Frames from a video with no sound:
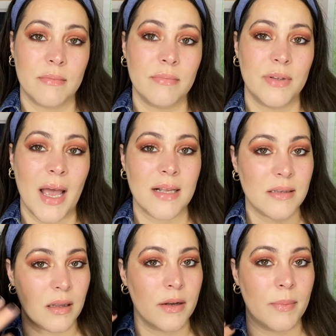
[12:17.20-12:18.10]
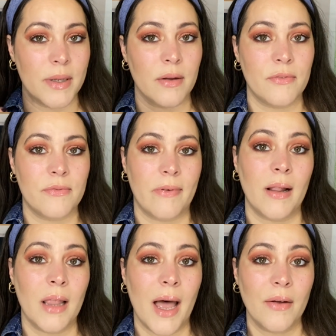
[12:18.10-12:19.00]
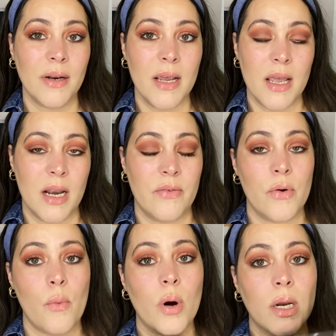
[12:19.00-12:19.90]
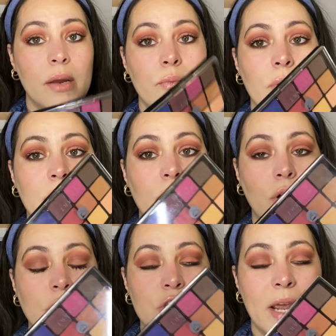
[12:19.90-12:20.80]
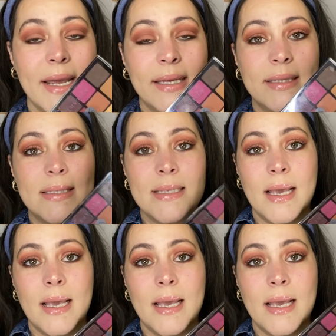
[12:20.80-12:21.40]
has a little bit of fallout, and if you're working with dark shades,